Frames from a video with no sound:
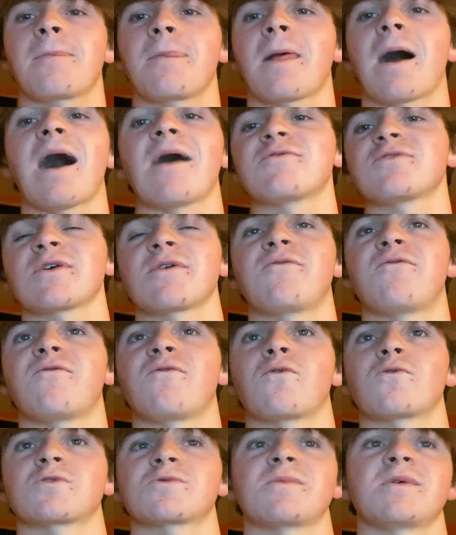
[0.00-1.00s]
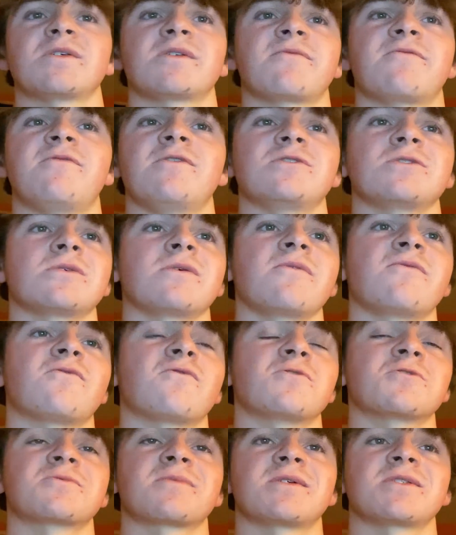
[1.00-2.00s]
I have to like force my physically
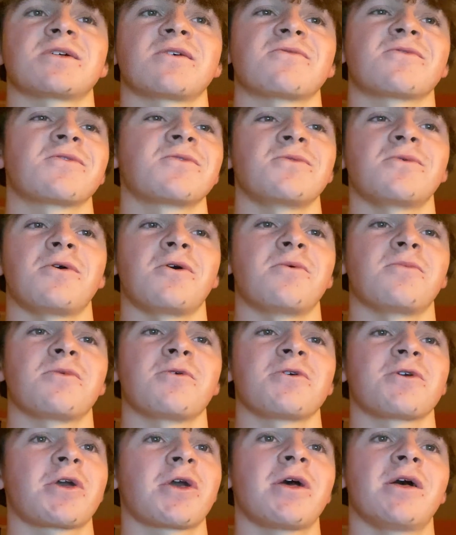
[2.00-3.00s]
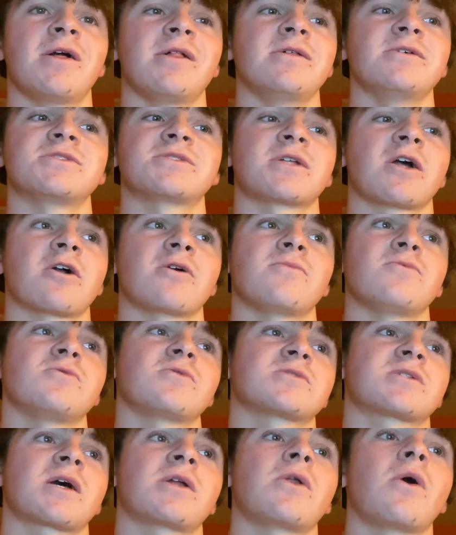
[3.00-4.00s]
force myself to do homework. It's terrible
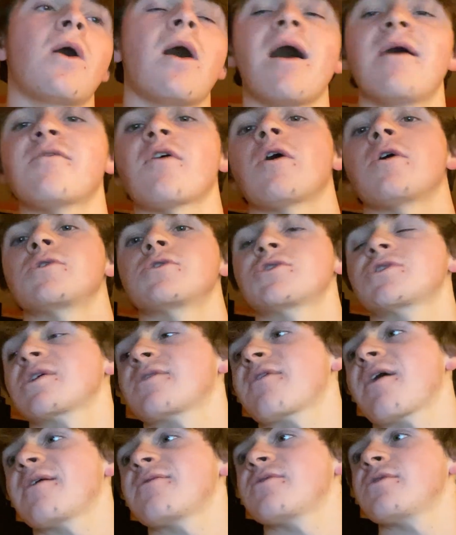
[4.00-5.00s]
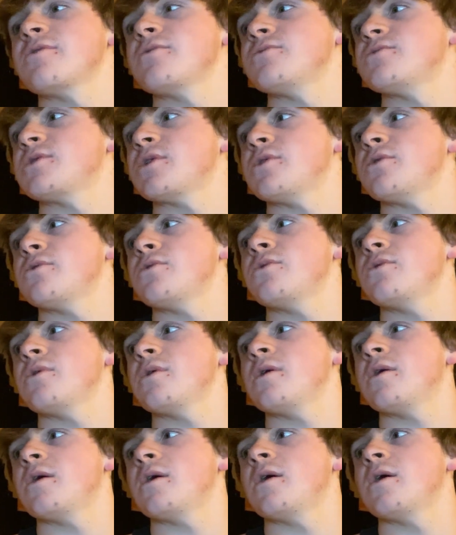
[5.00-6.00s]
because I know I have other stuff I have to do too
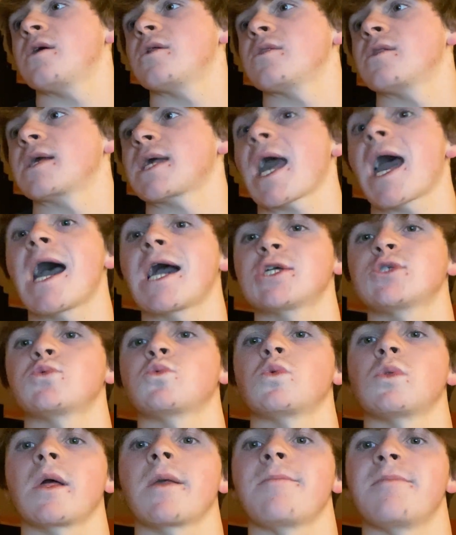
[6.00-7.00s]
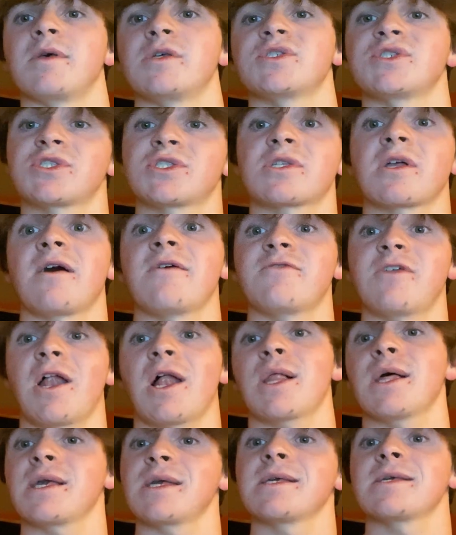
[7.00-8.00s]
like actual like business stuff that I
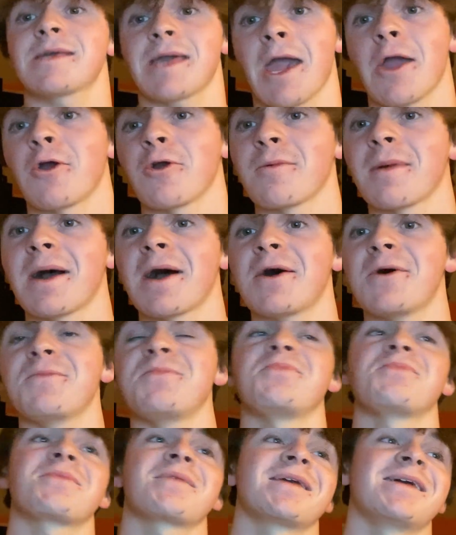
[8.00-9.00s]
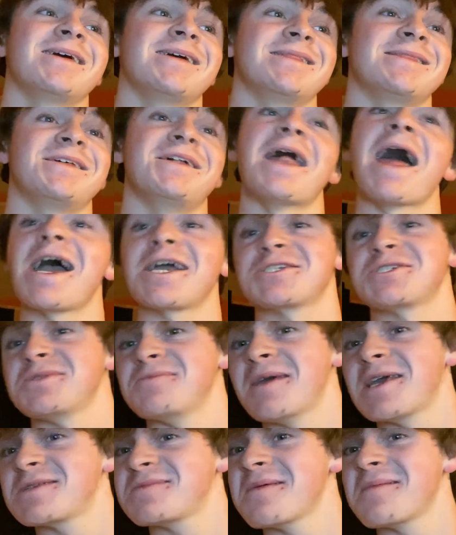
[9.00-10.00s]
like care about that actually
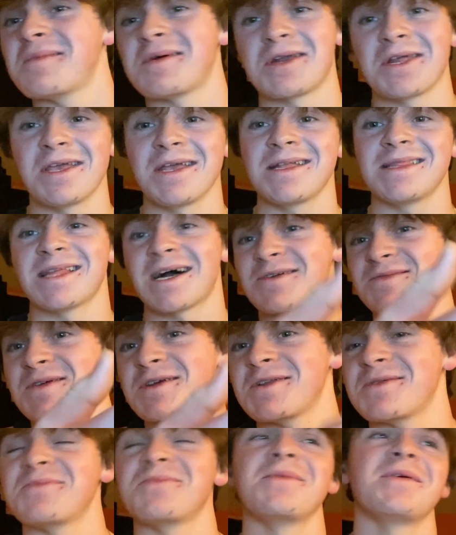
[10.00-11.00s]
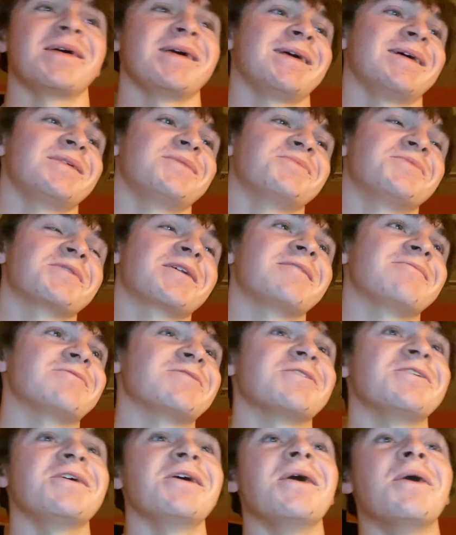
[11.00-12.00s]
makes me money, not right whatever.